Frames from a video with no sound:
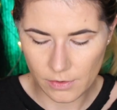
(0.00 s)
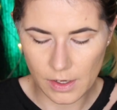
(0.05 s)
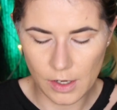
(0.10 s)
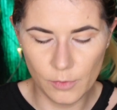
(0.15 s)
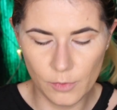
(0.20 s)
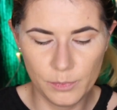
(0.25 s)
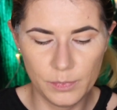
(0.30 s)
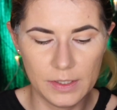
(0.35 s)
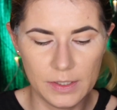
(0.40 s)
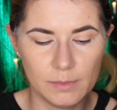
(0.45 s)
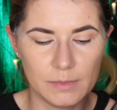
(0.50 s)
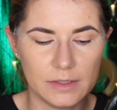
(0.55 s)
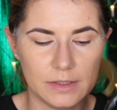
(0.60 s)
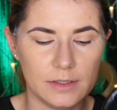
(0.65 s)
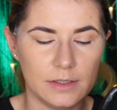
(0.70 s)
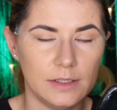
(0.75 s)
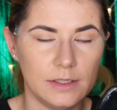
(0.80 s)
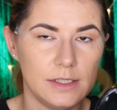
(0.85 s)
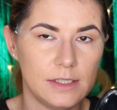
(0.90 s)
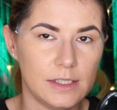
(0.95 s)
know how
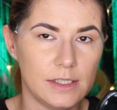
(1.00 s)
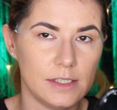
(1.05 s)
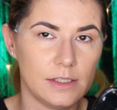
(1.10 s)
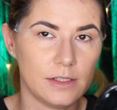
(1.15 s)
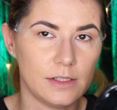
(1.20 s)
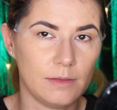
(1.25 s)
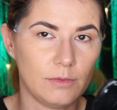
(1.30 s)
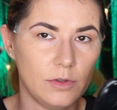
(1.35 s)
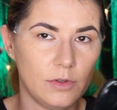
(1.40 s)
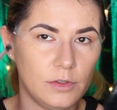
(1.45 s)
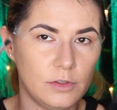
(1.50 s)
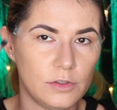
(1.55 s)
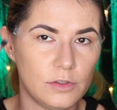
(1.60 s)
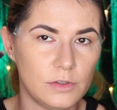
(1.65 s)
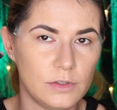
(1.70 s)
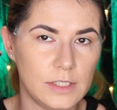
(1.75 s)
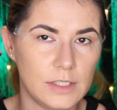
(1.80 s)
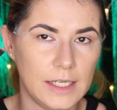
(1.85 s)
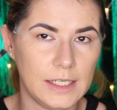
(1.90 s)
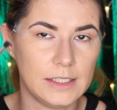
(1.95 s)
pigmented this is, so I'm going
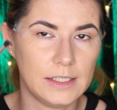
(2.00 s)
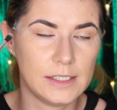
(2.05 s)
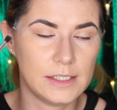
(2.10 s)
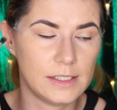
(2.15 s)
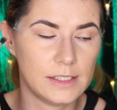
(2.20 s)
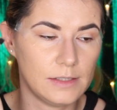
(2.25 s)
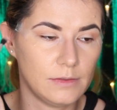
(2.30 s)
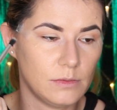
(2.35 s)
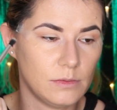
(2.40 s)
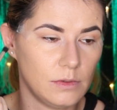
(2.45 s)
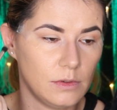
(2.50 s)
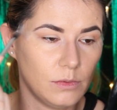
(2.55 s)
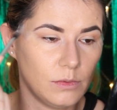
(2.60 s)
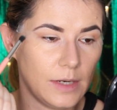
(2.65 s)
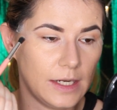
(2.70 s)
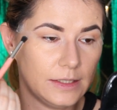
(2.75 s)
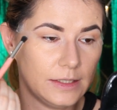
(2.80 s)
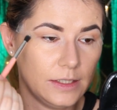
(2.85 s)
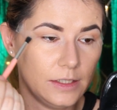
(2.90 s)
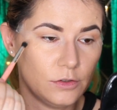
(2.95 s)
to take this
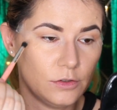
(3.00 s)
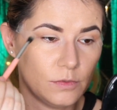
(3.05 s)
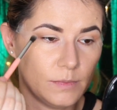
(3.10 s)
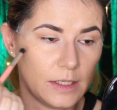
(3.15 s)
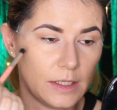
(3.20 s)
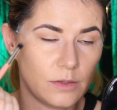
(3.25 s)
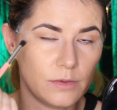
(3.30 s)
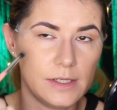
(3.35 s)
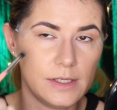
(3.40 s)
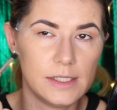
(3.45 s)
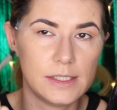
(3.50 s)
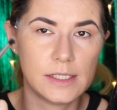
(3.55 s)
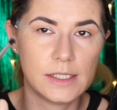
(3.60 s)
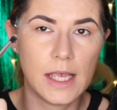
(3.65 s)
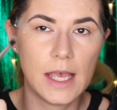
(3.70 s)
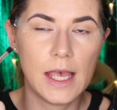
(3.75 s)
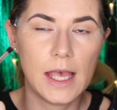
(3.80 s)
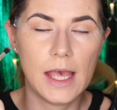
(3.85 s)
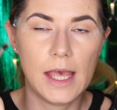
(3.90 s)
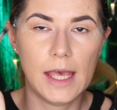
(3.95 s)
right into my crease
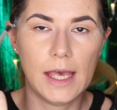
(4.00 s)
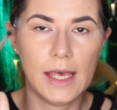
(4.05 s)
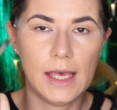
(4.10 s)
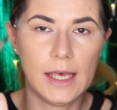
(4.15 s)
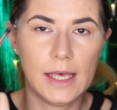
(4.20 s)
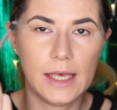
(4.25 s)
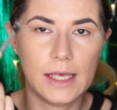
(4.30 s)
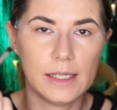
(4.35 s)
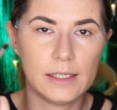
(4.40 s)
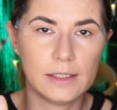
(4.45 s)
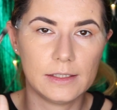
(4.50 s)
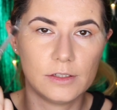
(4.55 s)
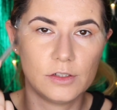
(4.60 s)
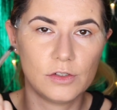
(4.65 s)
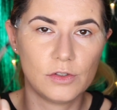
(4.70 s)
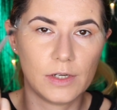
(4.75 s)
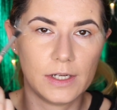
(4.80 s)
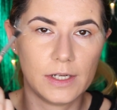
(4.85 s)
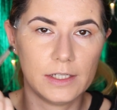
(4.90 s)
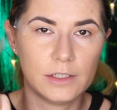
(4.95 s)
and
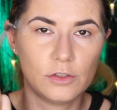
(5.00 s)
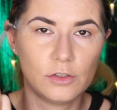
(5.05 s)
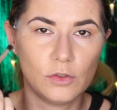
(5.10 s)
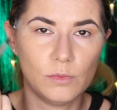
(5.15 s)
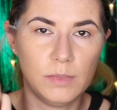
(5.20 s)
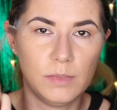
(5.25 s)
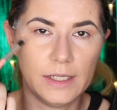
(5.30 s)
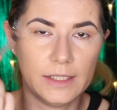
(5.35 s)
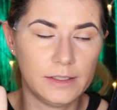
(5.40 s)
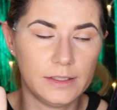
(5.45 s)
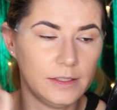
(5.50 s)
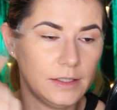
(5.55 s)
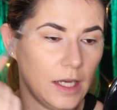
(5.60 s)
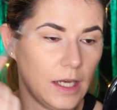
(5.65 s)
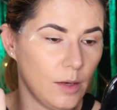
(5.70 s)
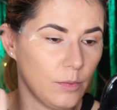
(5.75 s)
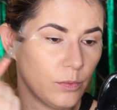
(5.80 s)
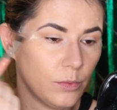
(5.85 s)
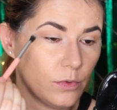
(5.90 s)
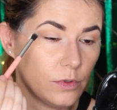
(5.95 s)
trying to blend it
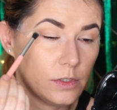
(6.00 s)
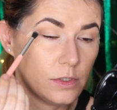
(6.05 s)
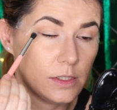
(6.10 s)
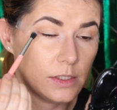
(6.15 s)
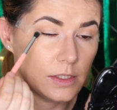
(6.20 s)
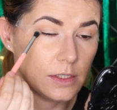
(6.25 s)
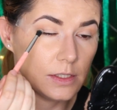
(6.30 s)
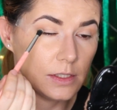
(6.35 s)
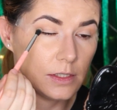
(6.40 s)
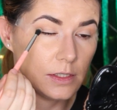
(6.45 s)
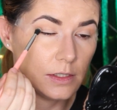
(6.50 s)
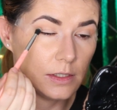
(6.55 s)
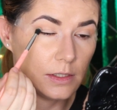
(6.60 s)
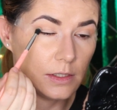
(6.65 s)
upwards